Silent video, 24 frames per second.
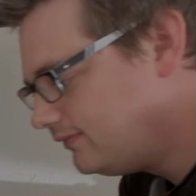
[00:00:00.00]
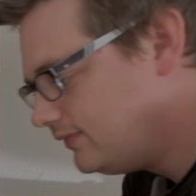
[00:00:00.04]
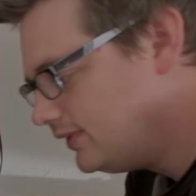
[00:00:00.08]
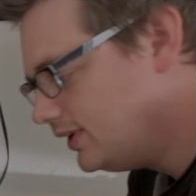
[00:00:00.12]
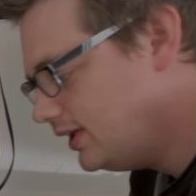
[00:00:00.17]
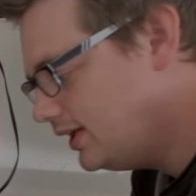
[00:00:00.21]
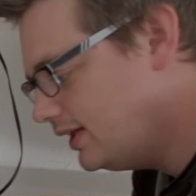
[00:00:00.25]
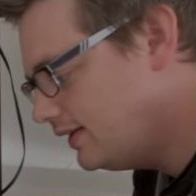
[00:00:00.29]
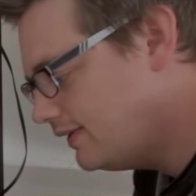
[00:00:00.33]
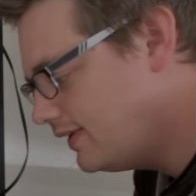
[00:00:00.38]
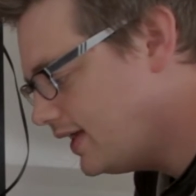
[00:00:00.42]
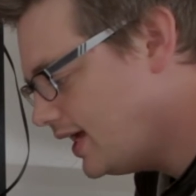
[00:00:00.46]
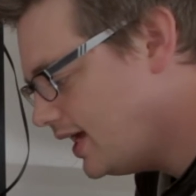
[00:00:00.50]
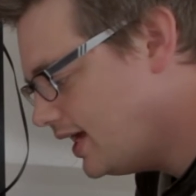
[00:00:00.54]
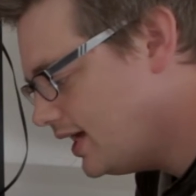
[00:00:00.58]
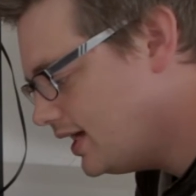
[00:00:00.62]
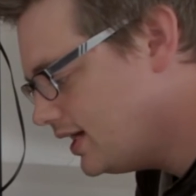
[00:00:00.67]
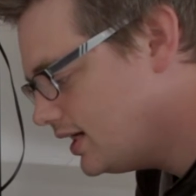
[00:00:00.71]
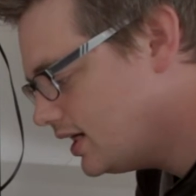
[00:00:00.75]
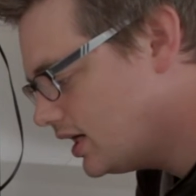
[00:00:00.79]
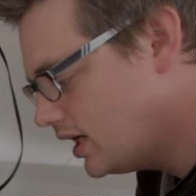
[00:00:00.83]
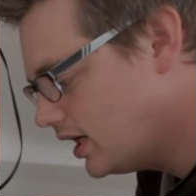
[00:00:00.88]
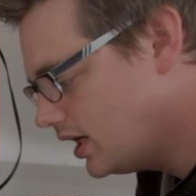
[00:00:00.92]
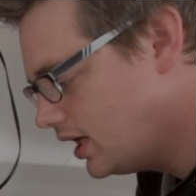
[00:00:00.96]
and
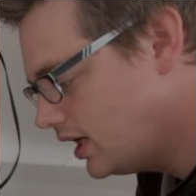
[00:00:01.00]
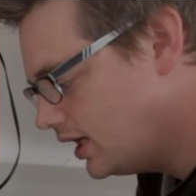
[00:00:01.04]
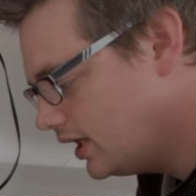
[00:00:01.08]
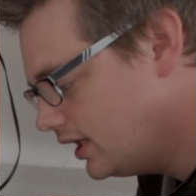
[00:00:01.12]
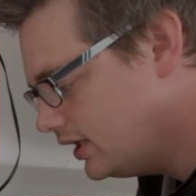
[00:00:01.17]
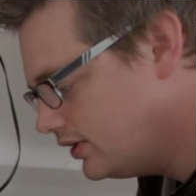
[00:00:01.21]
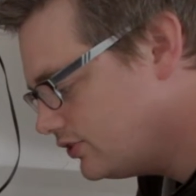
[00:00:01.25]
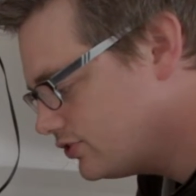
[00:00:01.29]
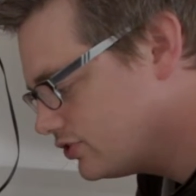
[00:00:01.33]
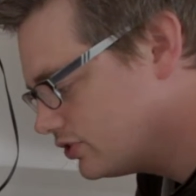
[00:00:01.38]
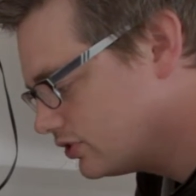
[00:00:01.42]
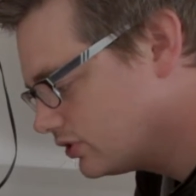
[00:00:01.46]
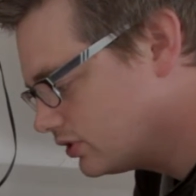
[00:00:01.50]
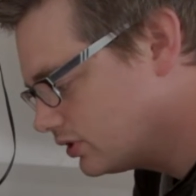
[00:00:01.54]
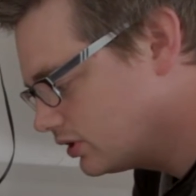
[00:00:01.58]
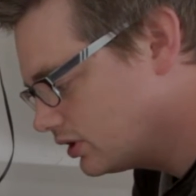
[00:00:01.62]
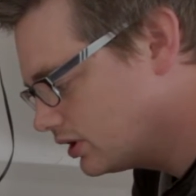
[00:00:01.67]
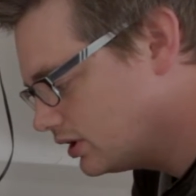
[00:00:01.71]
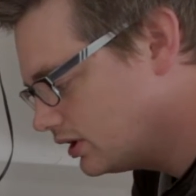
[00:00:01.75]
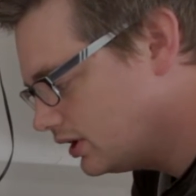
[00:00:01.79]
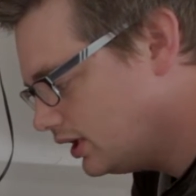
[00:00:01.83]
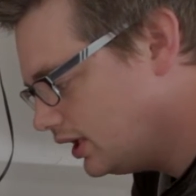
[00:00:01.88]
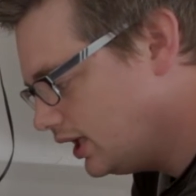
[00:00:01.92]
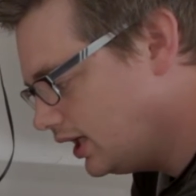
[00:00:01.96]
then I
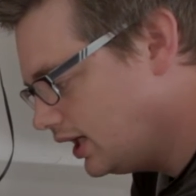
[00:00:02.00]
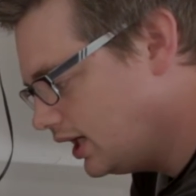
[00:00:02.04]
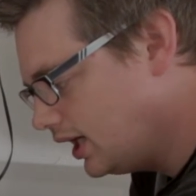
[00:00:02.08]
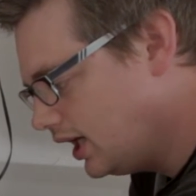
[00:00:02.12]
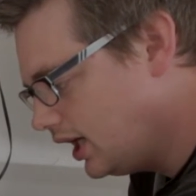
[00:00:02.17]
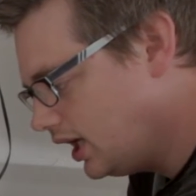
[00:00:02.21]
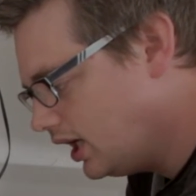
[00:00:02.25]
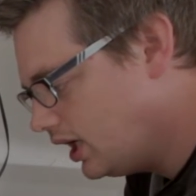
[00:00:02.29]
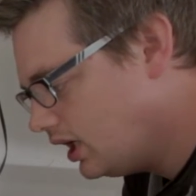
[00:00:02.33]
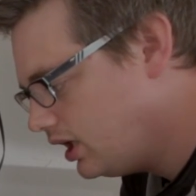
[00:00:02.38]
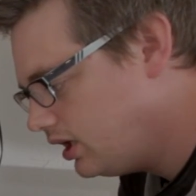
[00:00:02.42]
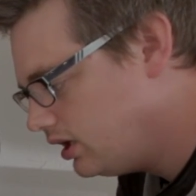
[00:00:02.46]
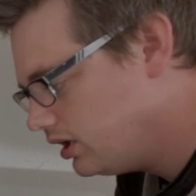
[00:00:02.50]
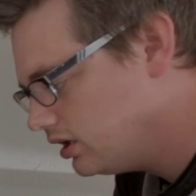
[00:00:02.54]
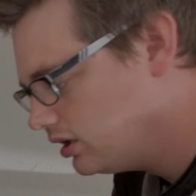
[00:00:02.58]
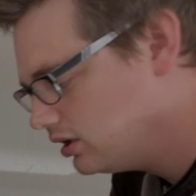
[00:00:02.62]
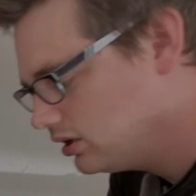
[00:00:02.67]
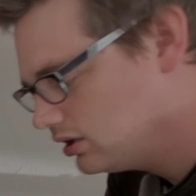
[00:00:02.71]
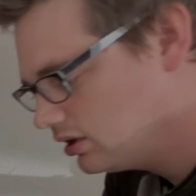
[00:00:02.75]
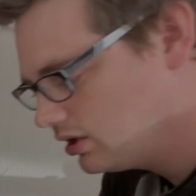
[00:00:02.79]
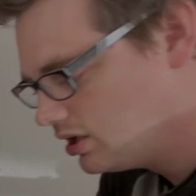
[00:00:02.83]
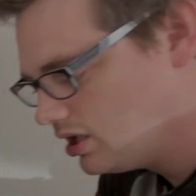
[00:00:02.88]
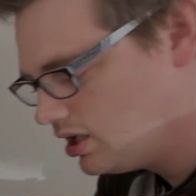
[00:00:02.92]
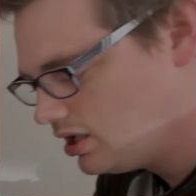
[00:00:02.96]
took a
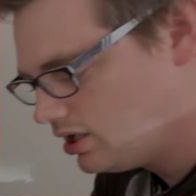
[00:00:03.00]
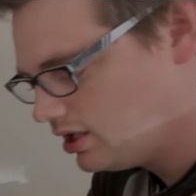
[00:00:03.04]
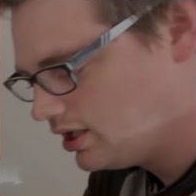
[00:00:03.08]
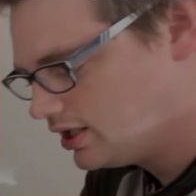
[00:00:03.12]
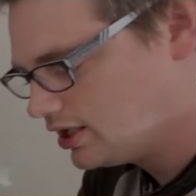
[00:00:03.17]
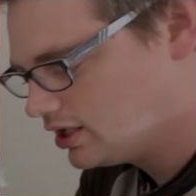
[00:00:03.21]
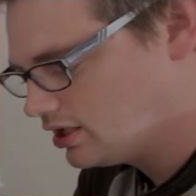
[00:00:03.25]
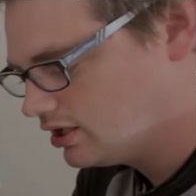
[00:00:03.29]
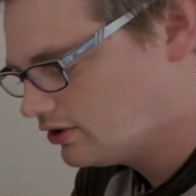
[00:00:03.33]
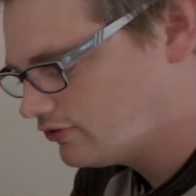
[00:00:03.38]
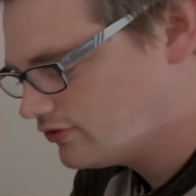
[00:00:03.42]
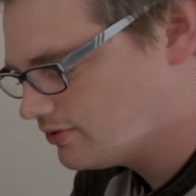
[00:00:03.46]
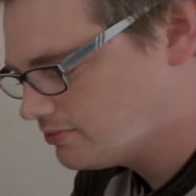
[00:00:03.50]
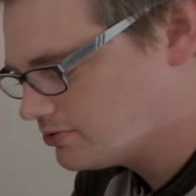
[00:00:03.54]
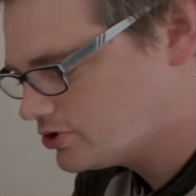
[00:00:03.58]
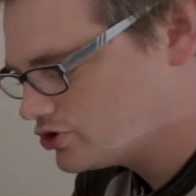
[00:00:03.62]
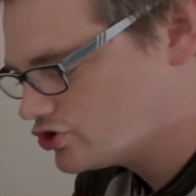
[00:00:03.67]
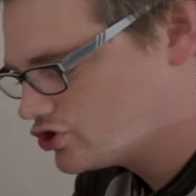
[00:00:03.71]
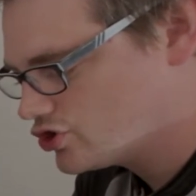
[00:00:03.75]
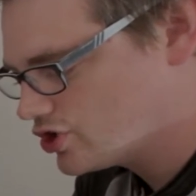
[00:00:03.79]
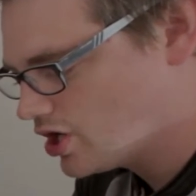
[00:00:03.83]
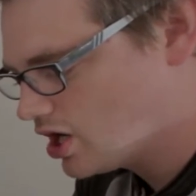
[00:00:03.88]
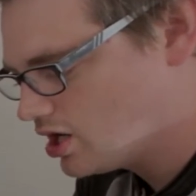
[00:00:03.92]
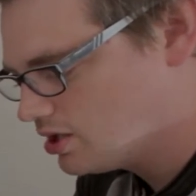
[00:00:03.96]
kind of like something
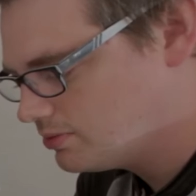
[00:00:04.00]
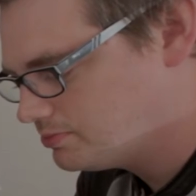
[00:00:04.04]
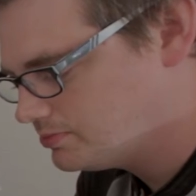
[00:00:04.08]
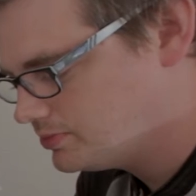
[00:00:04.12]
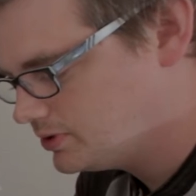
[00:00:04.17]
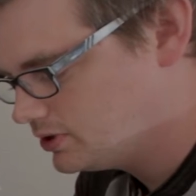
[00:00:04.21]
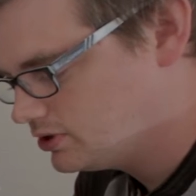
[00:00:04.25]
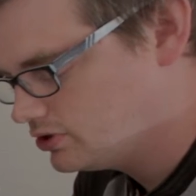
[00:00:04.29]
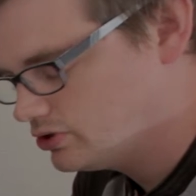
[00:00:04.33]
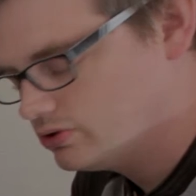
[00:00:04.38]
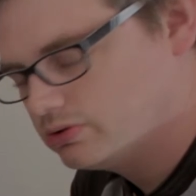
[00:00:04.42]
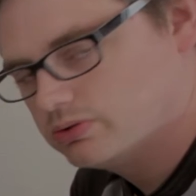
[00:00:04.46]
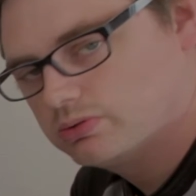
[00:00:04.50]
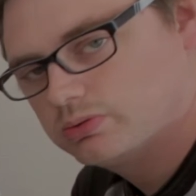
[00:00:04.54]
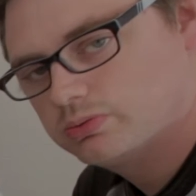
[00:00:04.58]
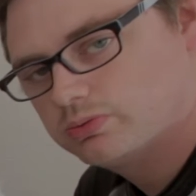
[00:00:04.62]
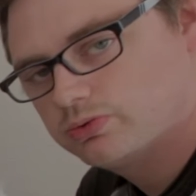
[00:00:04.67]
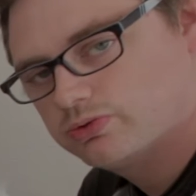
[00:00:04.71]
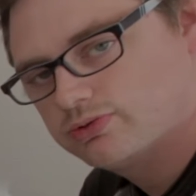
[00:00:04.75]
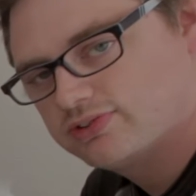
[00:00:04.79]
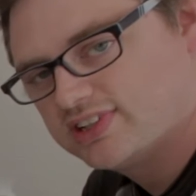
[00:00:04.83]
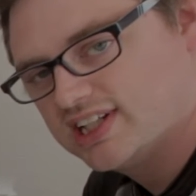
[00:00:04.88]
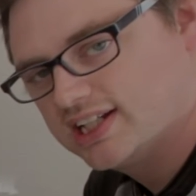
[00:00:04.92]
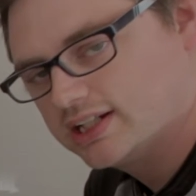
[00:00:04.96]
sharp. You could do it
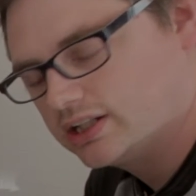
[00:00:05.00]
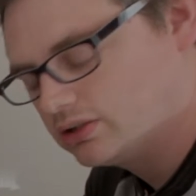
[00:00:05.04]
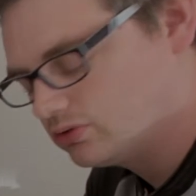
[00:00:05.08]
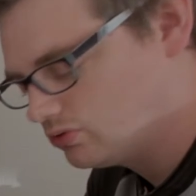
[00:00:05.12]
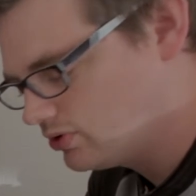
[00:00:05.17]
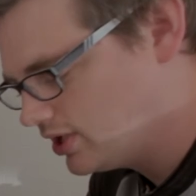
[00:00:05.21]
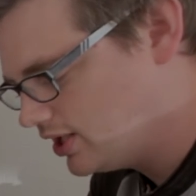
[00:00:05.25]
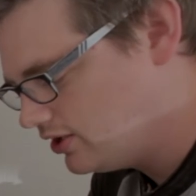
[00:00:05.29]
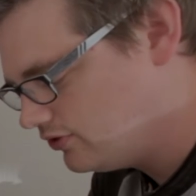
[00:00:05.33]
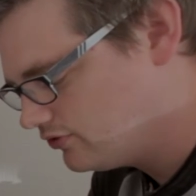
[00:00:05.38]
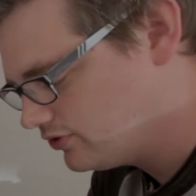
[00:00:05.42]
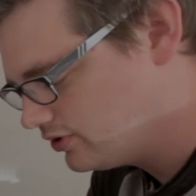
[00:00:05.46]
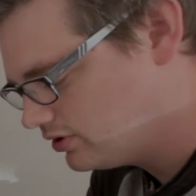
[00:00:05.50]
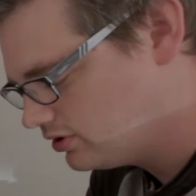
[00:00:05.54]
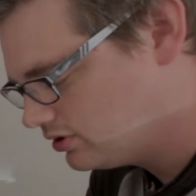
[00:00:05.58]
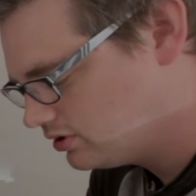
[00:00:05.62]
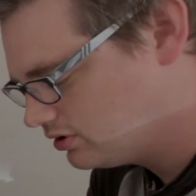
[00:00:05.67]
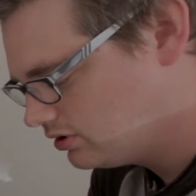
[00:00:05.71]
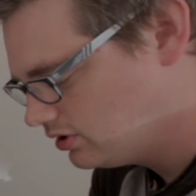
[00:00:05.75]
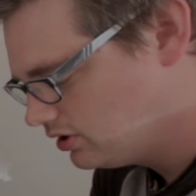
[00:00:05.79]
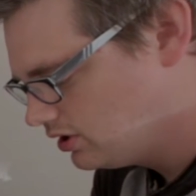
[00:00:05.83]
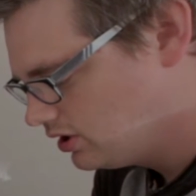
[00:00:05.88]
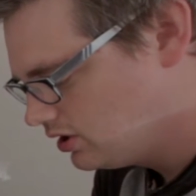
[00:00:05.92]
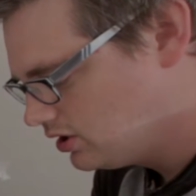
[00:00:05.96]
with like a razor
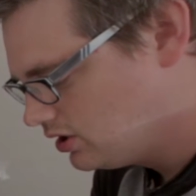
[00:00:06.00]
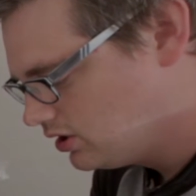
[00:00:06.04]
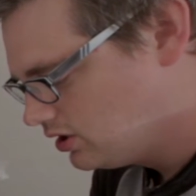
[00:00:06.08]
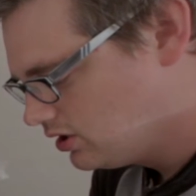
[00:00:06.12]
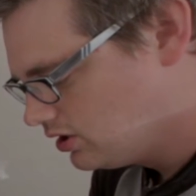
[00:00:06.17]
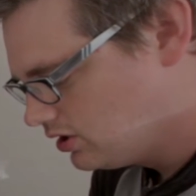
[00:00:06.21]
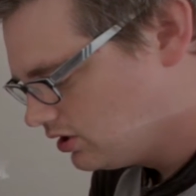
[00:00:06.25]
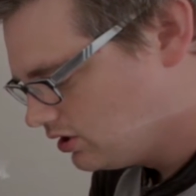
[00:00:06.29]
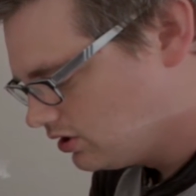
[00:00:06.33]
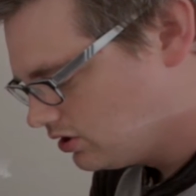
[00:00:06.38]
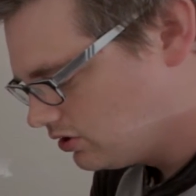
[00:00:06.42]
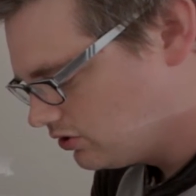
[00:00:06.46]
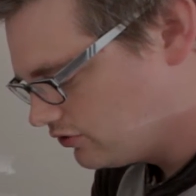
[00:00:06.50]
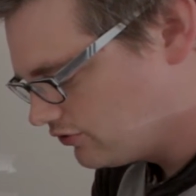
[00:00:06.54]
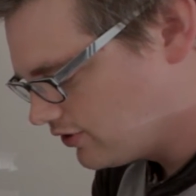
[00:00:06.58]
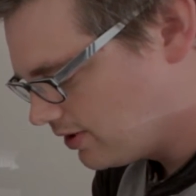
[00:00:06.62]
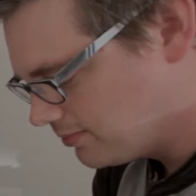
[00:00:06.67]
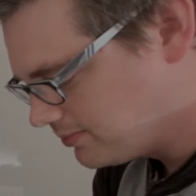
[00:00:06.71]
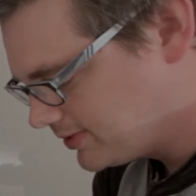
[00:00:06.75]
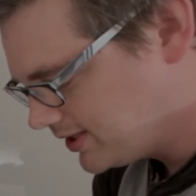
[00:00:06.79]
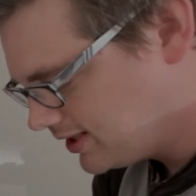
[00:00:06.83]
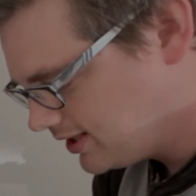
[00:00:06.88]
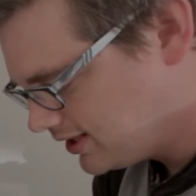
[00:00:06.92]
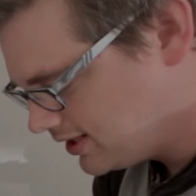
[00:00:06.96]
or
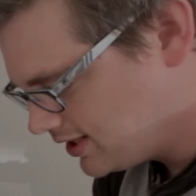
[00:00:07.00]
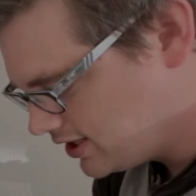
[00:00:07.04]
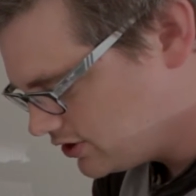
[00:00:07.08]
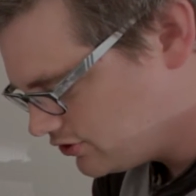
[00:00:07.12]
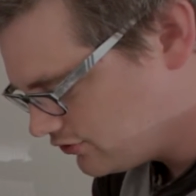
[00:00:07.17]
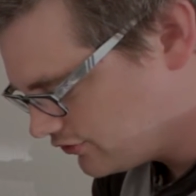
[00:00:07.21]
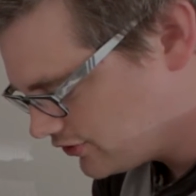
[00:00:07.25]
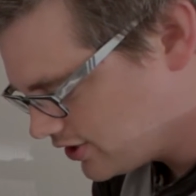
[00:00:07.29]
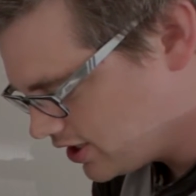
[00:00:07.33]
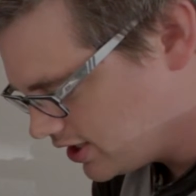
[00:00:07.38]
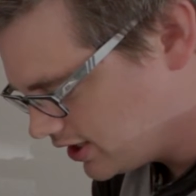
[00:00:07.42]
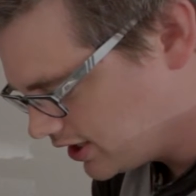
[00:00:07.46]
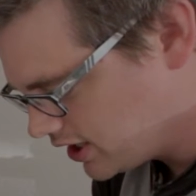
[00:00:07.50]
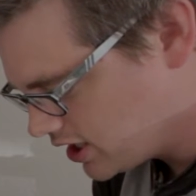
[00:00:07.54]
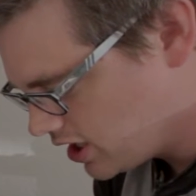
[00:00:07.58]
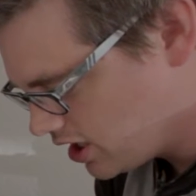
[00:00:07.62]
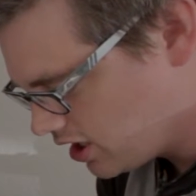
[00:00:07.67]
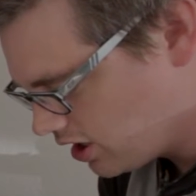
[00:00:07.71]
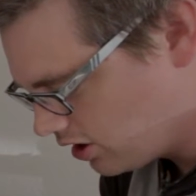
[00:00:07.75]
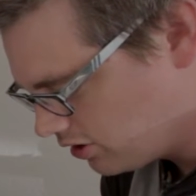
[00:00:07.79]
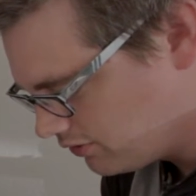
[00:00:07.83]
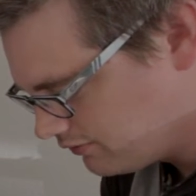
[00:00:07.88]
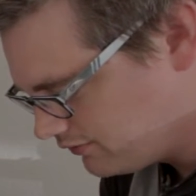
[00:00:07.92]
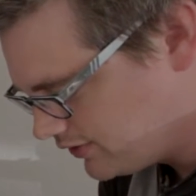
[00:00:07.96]
something, and I just kind of
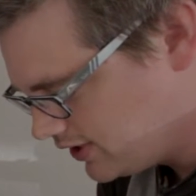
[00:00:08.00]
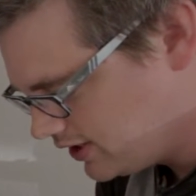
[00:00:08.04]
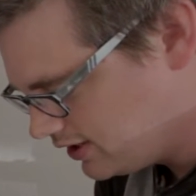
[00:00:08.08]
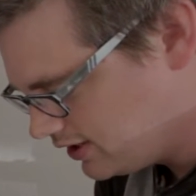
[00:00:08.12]
carved